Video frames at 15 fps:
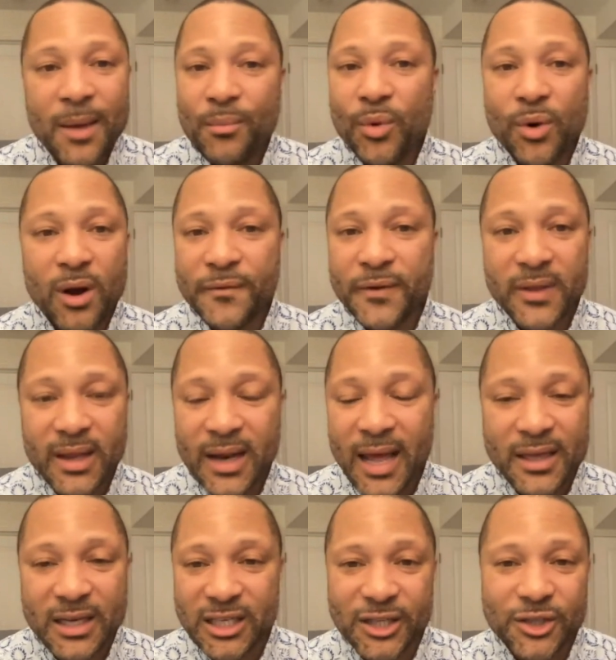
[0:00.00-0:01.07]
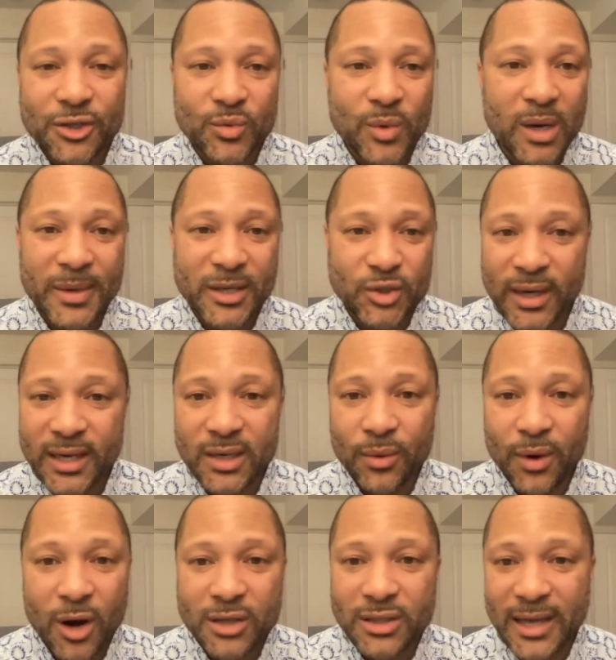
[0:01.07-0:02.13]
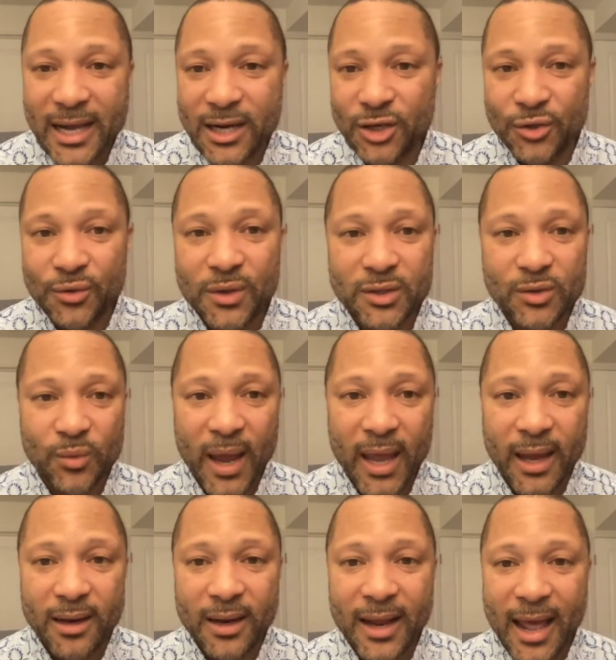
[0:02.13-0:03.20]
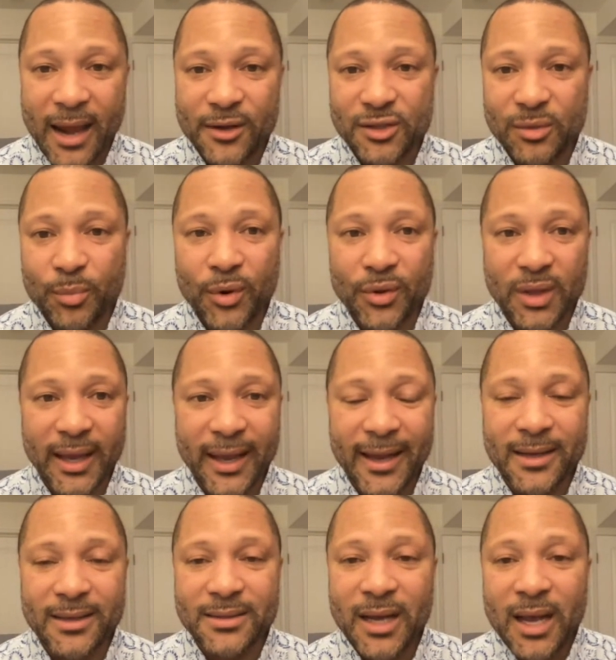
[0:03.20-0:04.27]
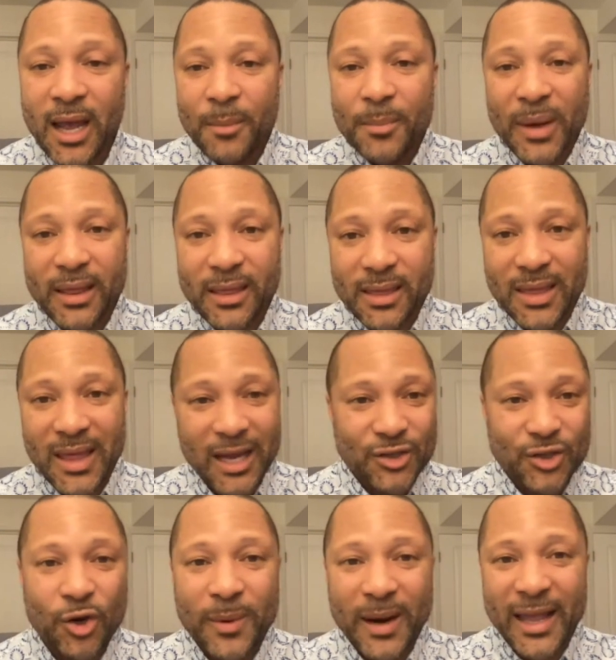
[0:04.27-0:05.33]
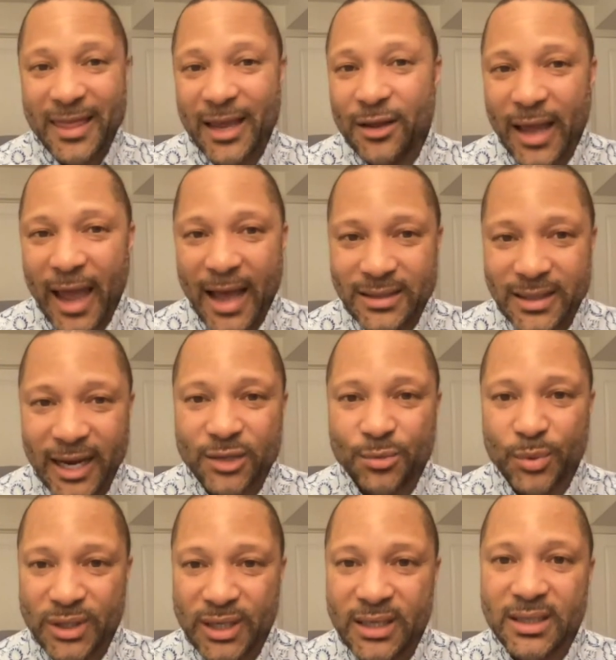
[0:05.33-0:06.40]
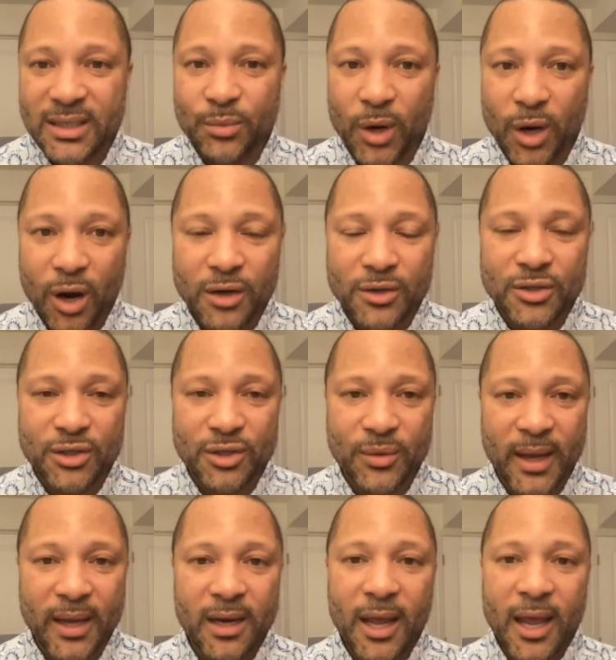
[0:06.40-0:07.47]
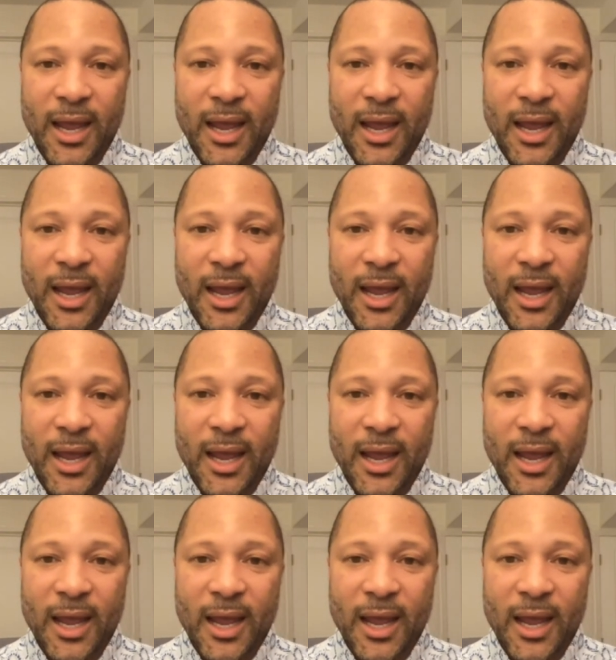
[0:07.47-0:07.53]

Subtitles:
More often than not, the teachers want to be trained in regards to how to do this right and how to support the kids, but there's nobody there that has the expertise in regards to it.